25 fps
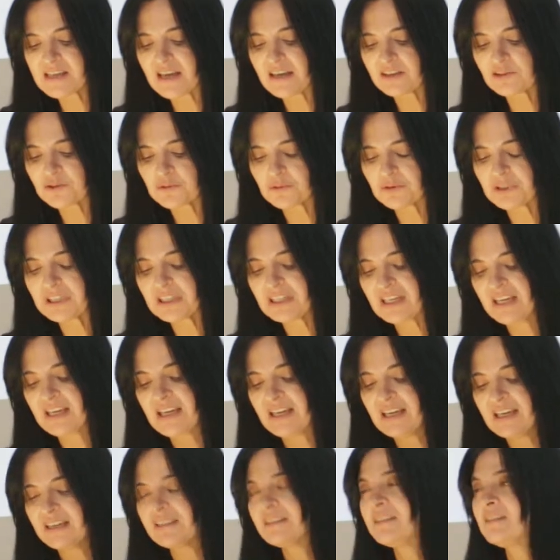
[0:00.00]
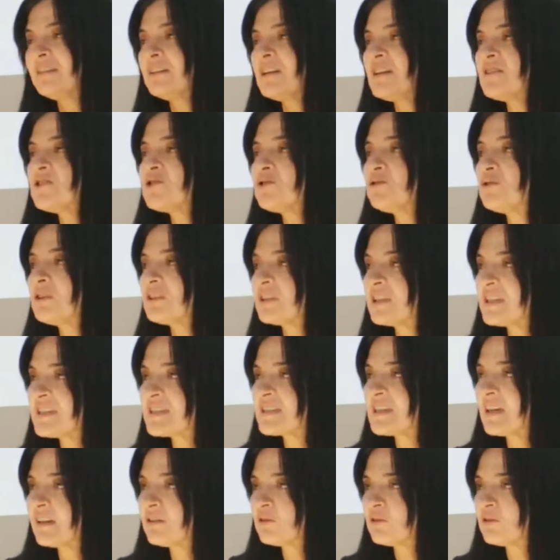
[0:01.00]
century, the nationalist